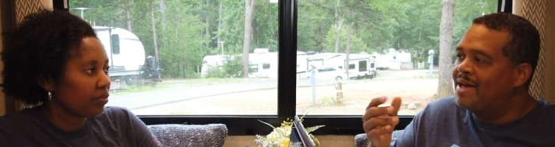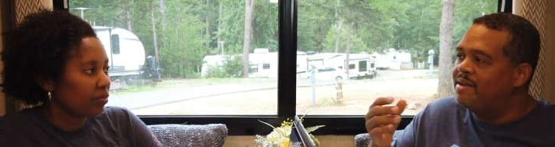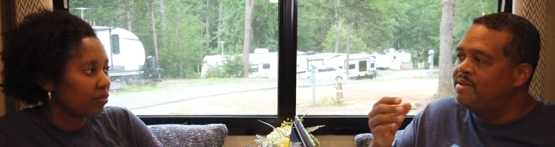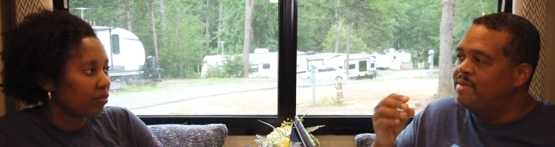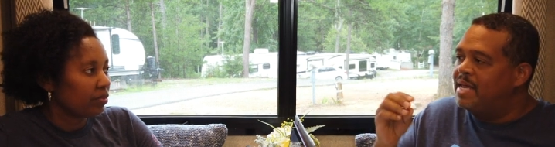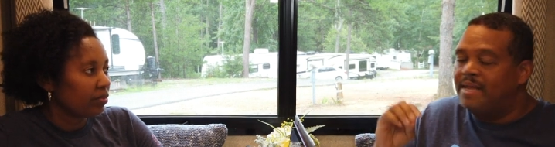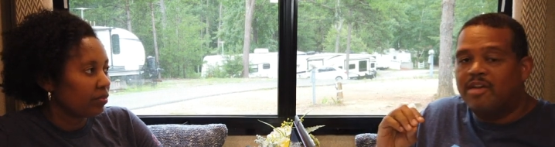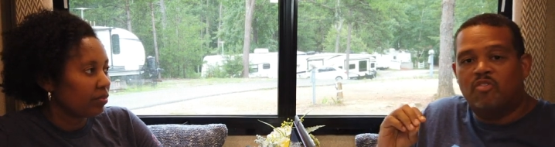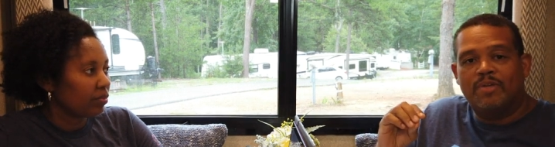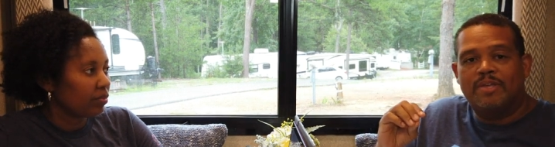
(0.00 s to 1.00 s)
Speaker 1: gotten an
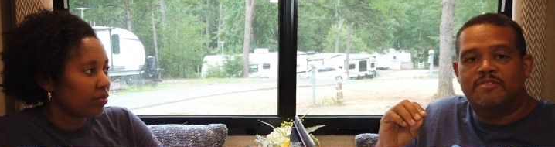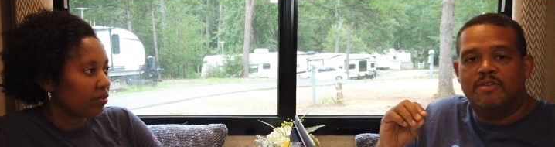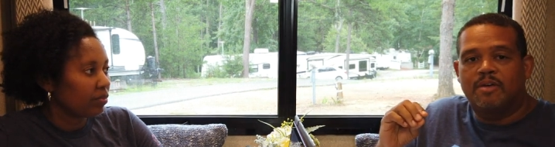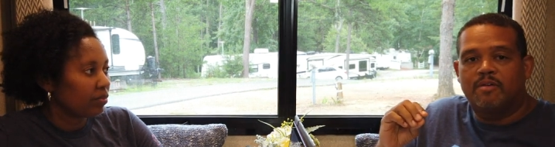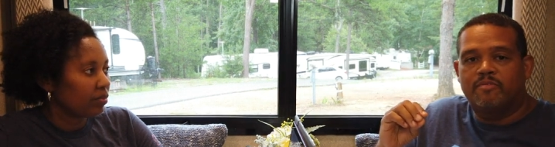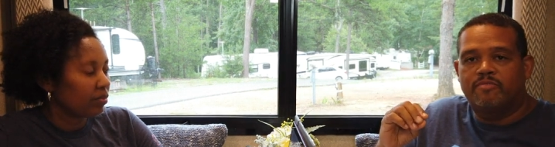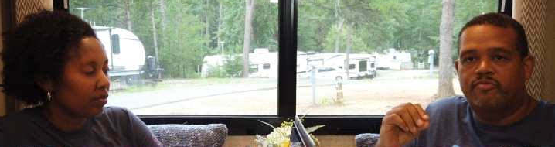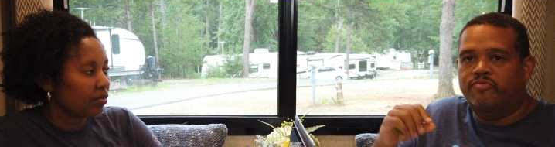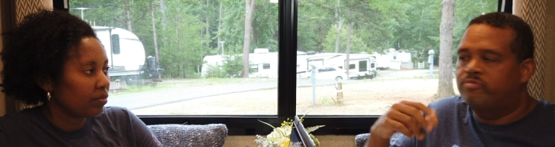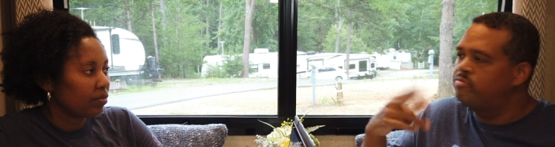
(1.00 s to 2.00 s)
increase
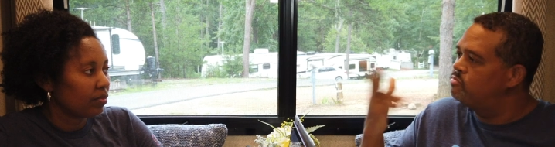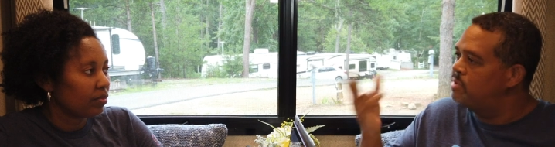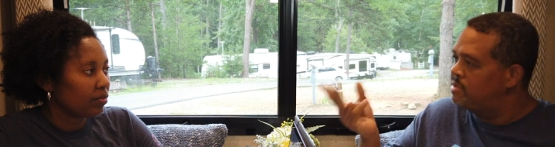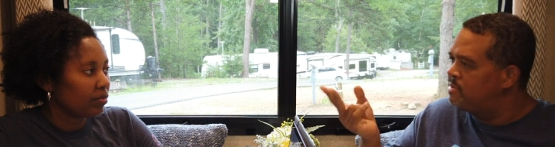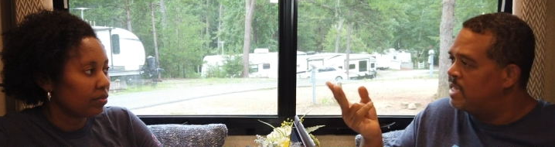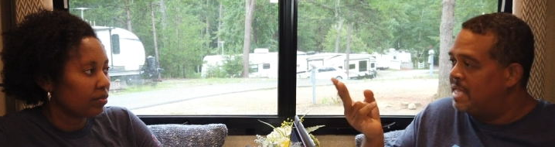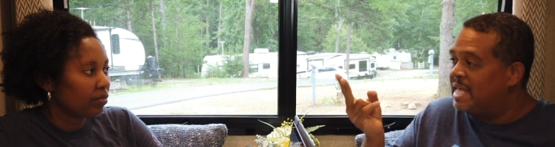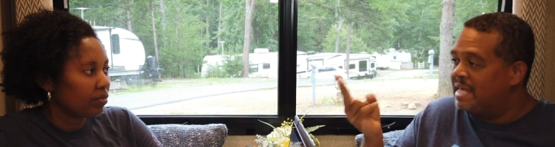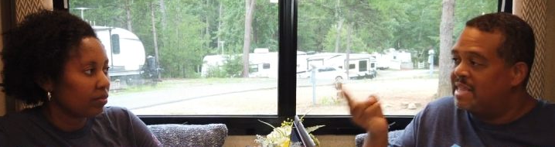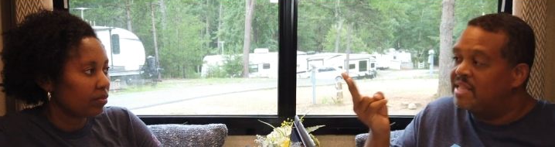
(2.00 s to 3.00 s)
of
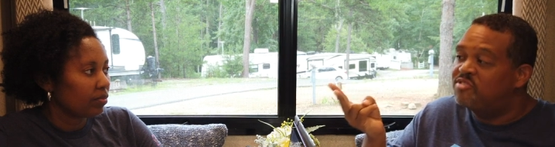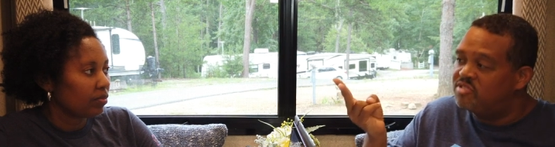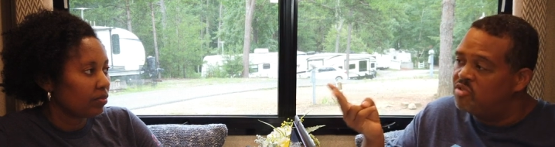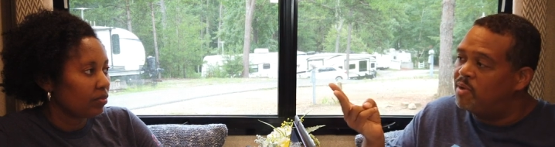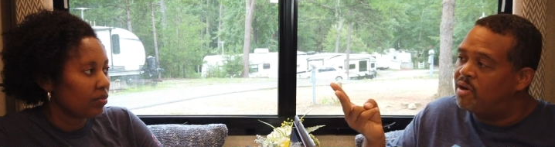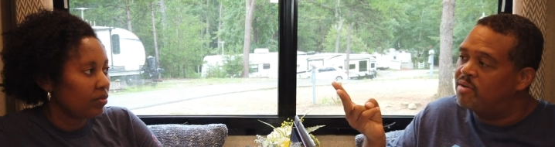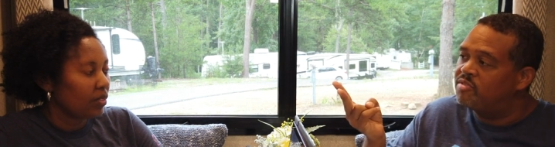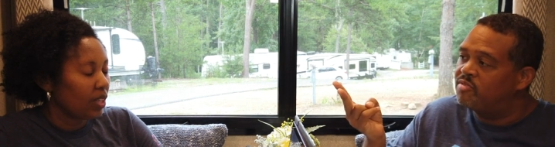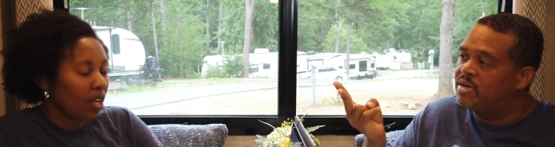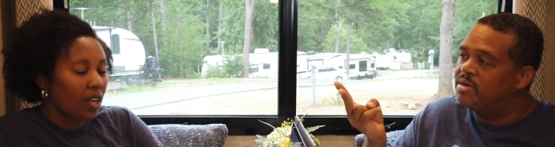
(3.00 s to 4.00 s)
at least 2
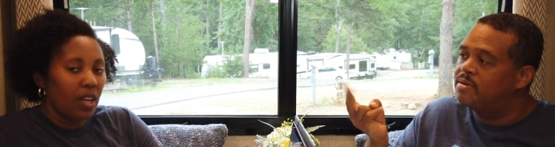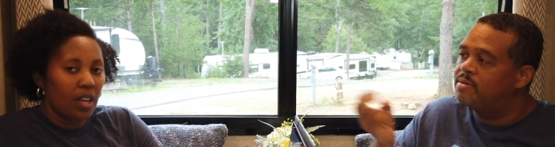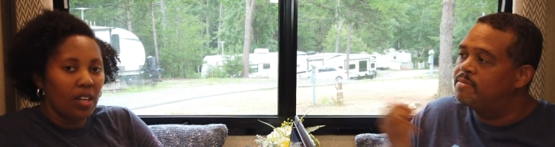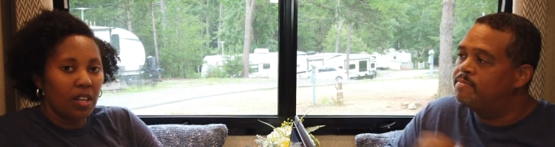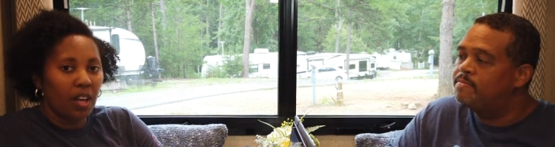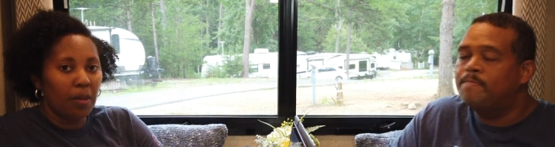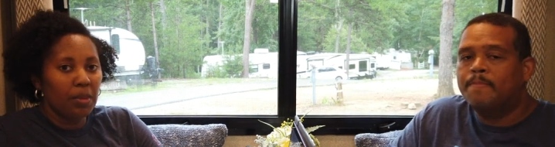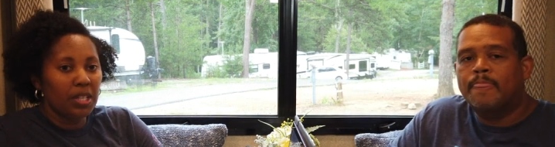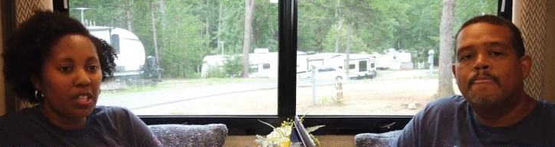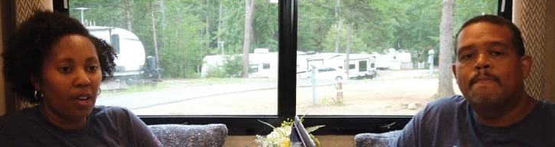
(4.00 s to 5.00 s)
bars, right?
Speaker 2: Yeah, I
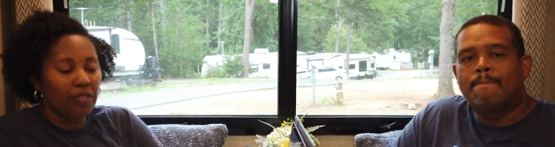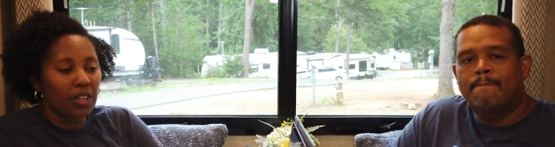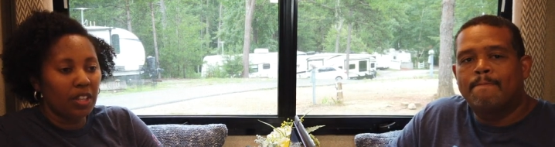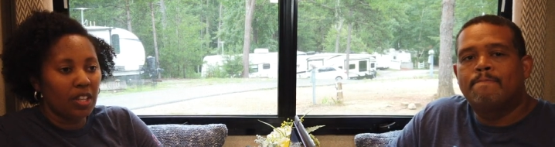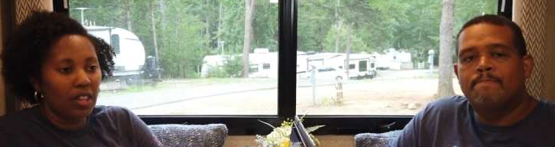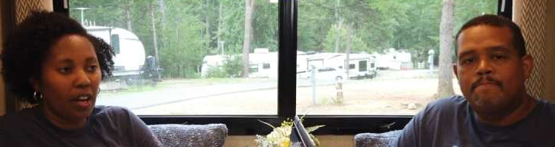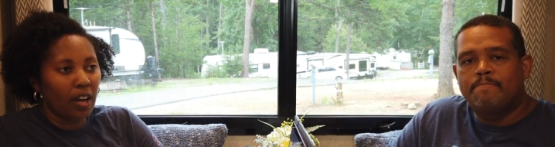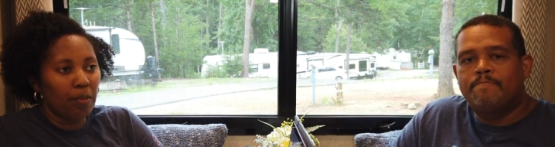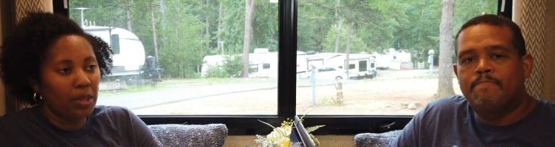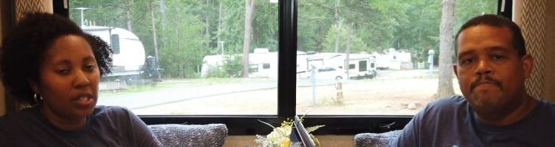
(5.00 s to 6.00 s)
mean, definitely there
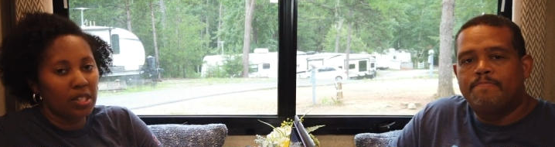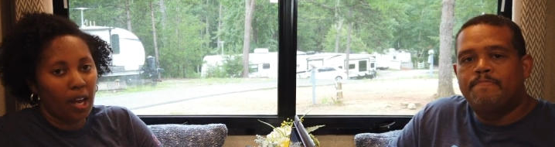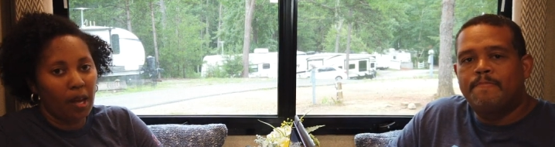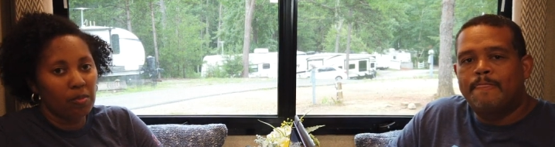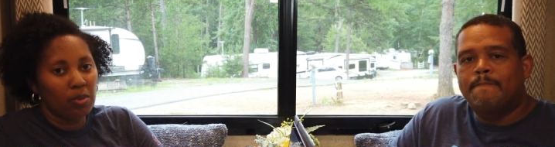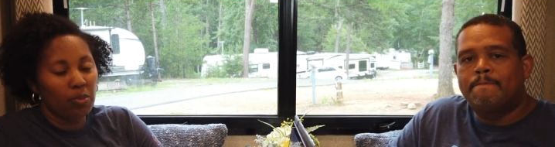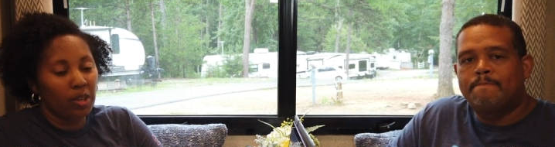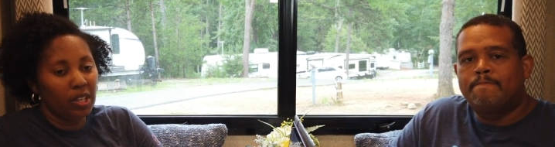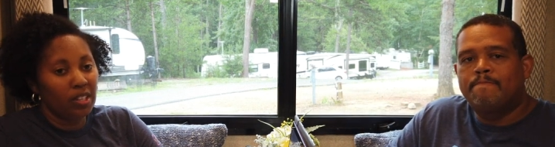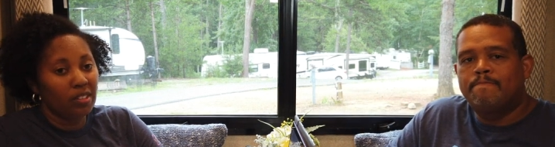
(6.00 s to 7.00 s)
have been times
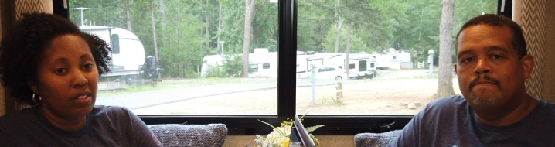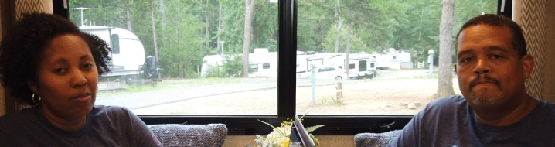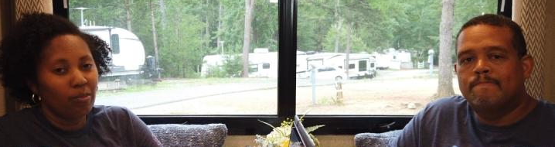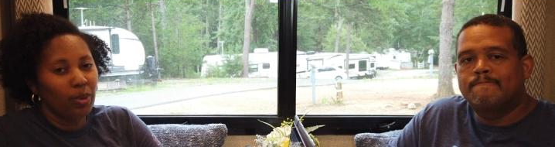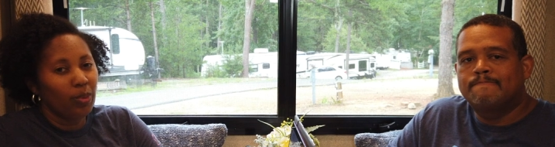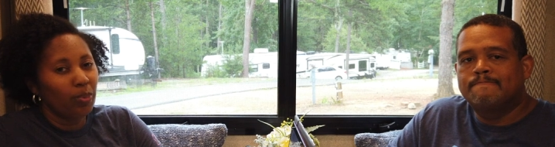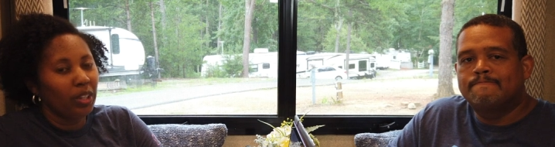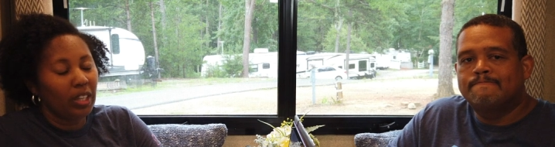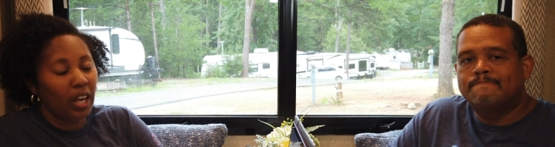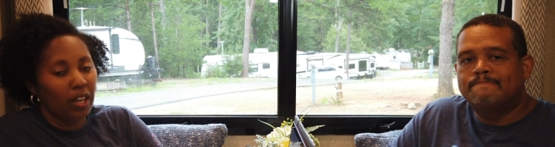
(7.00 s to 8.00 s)
when we
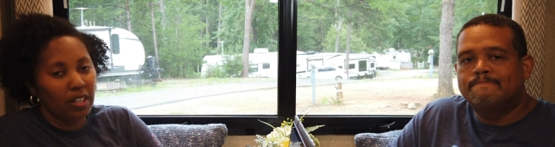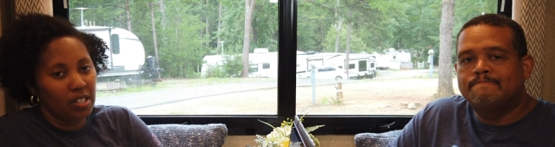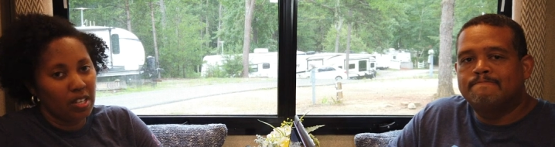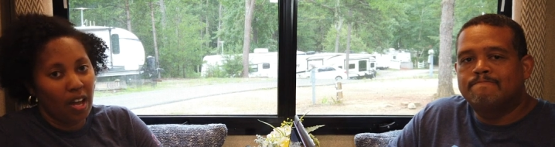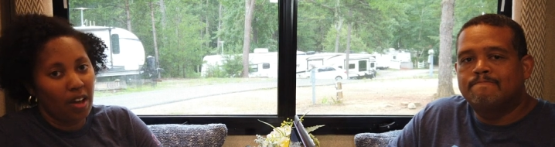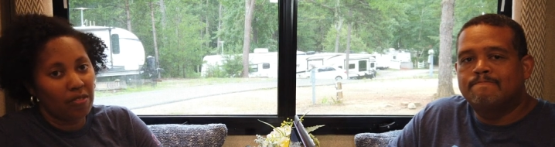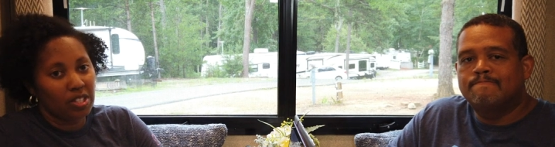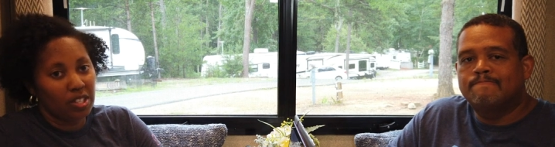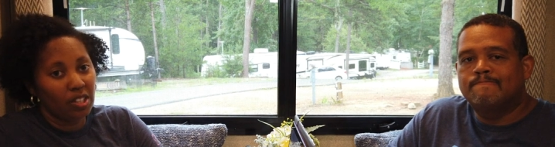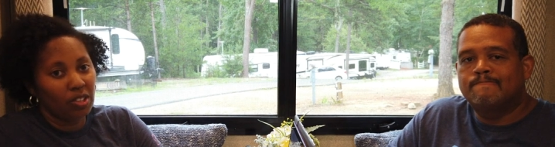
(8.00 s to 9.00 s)
really kind of didn't have a
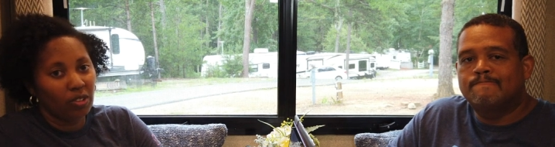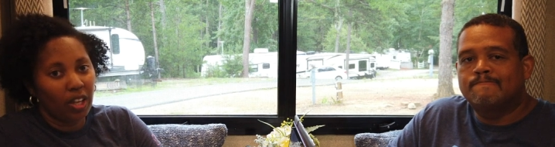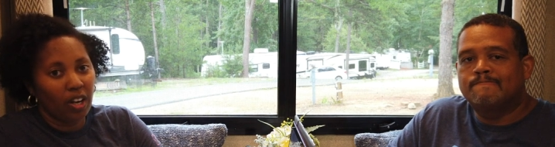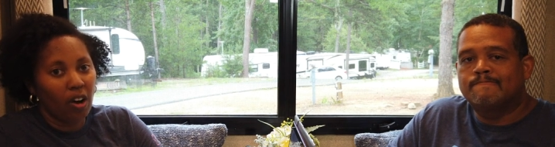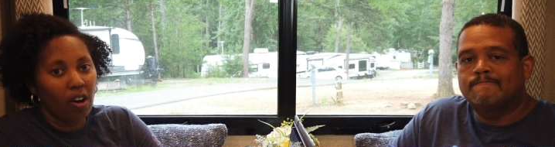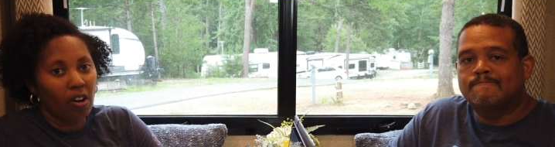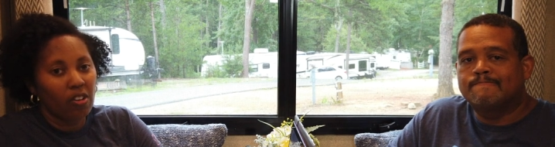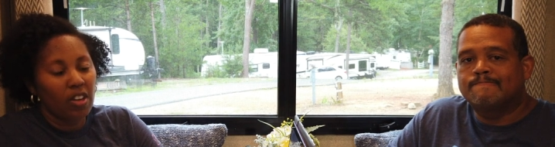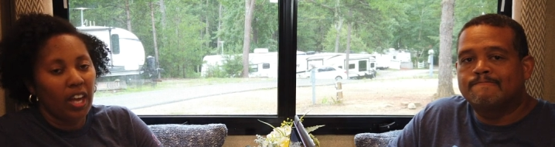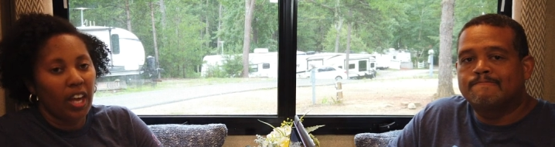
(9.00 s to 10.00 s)
signal at
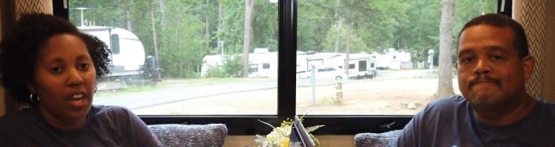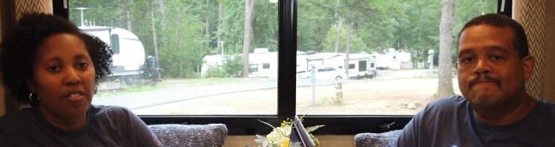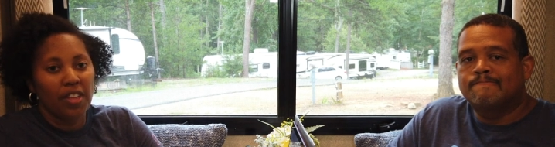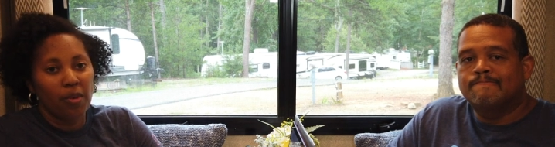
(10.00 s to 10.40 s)
all, and